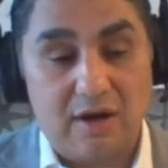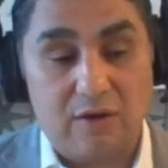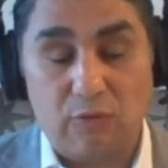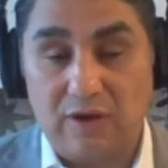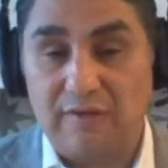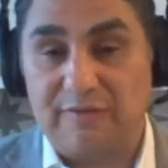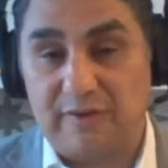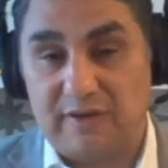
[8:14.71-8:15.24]
our
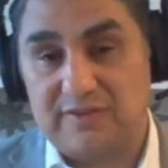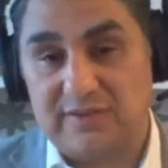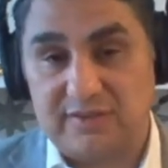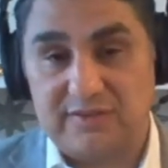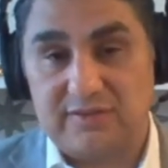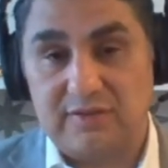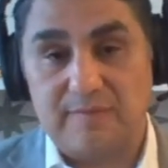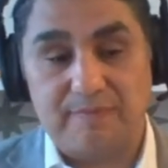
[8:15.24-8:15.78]
welfare
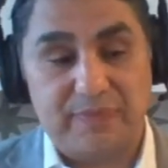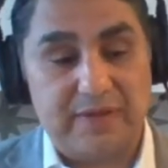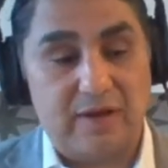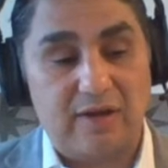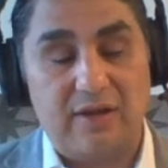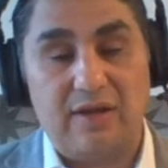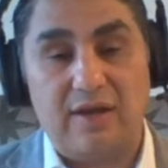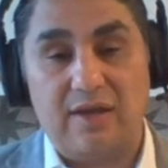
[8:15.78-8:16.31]
system
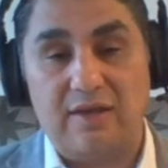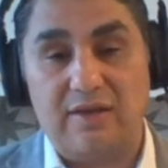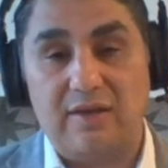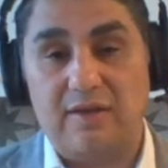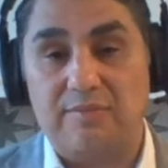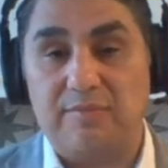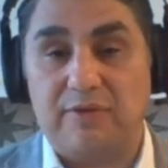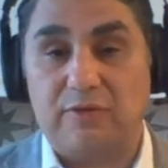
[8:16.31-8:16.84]
and,
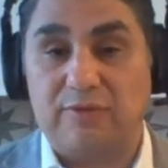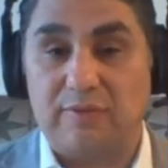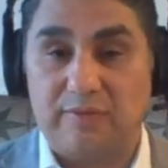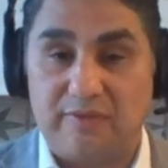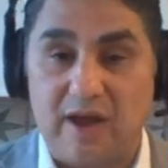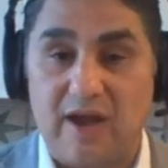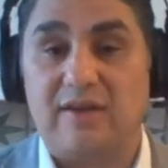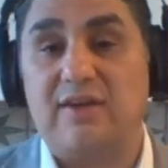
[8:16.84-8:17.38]
and
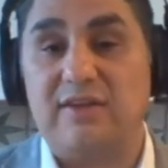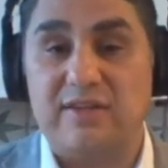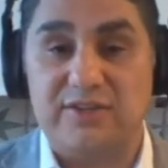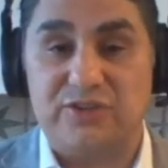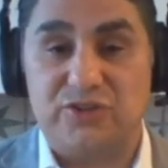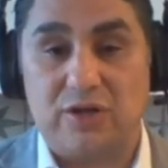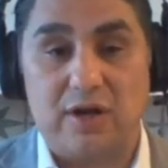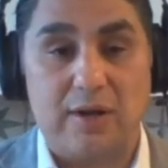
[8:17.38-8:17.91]
providing
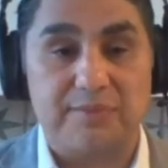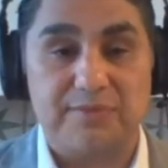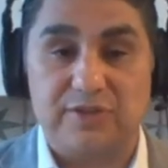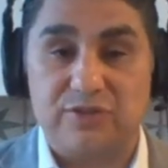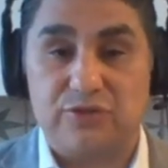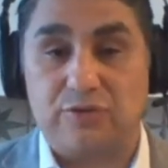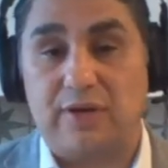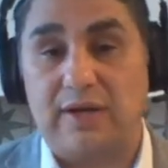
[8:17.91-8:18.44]
these jobs
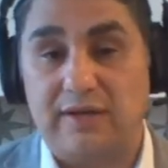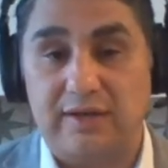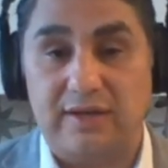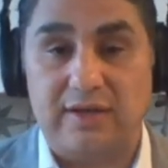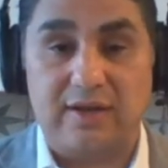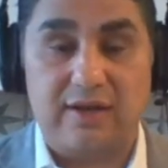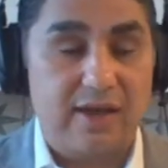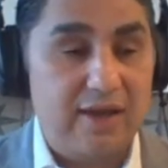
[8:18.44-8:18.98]
and
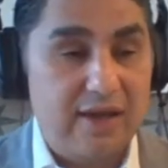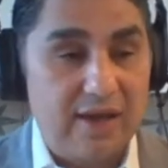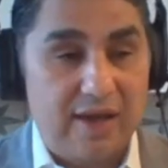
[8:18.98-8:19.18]
training and,